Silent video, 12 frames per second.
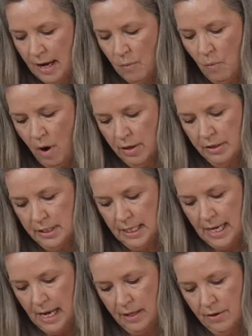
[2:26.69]
that water
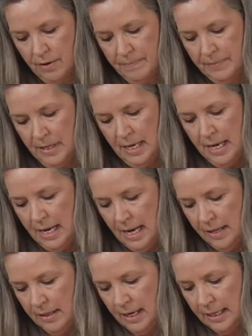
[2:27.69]
together,
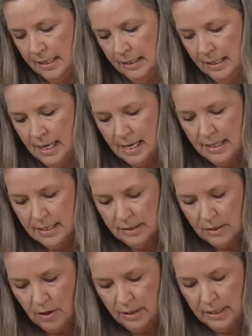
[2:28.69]
and then I can lay
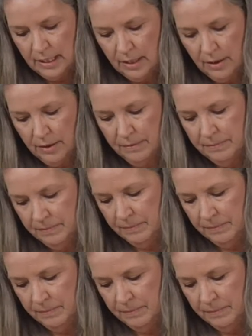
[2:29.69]
this on here.